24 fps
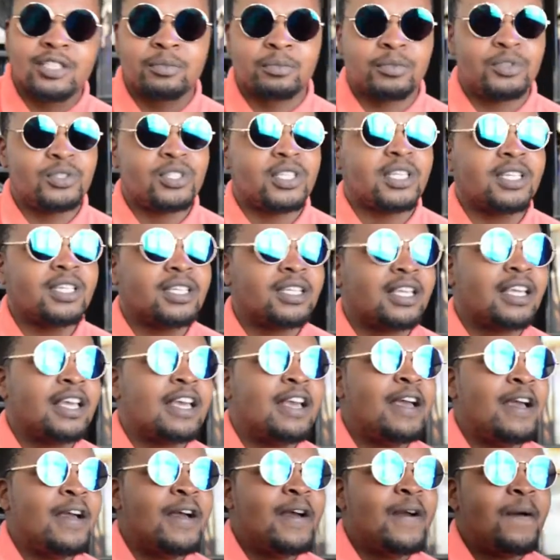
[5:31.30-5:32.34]
music.
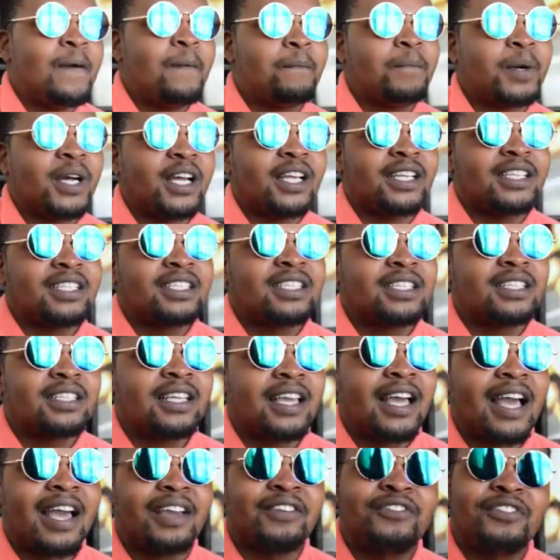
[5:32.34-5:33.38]
But
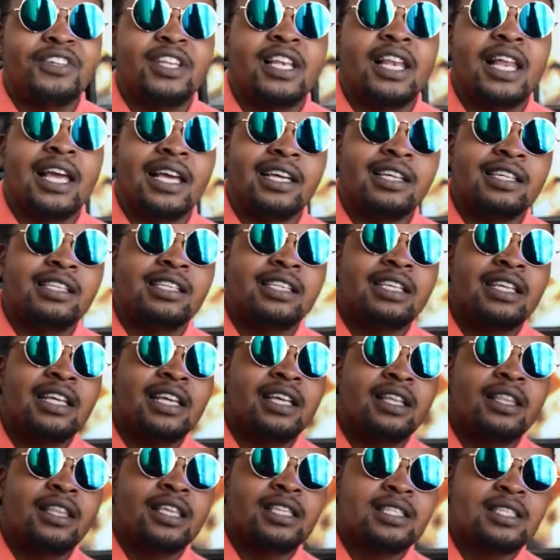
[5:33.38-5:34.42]
I feel like
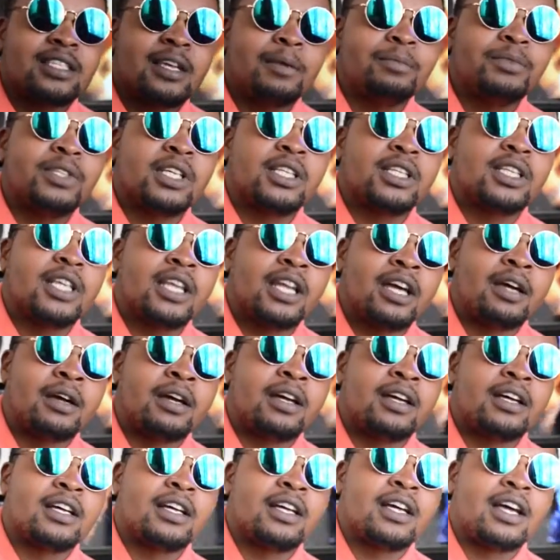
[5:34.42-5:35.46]
there's something that
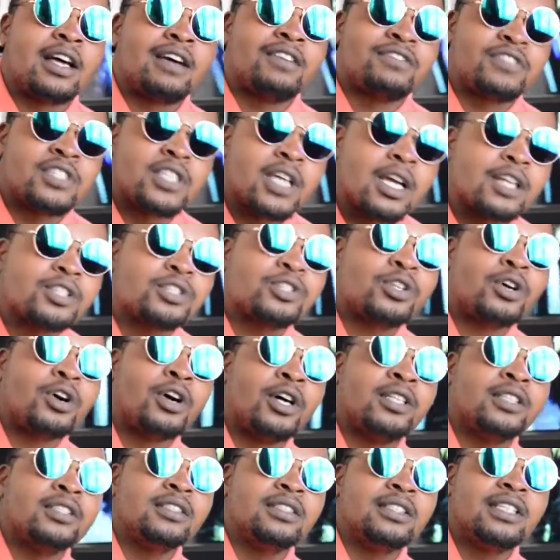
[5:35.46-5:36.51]
I've touched
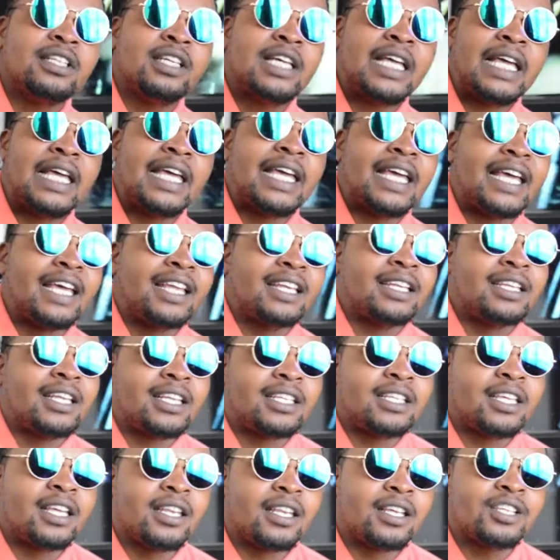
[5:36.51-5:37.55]
on, and it
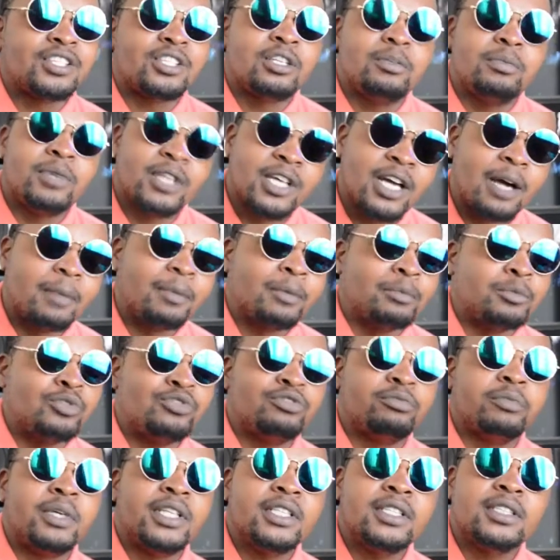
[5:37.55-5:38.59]
can actually become a
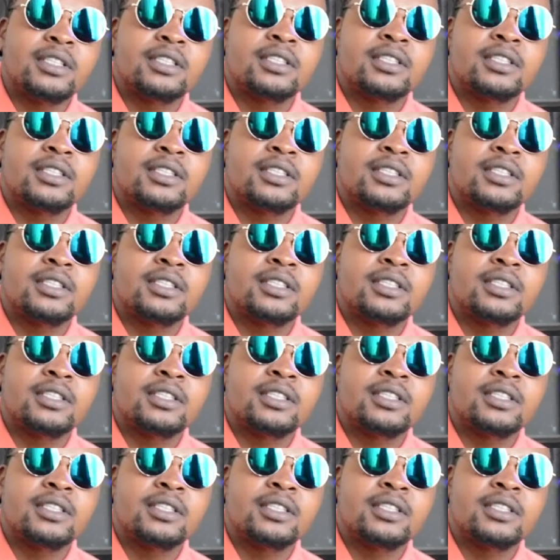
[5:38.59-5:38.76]
movement.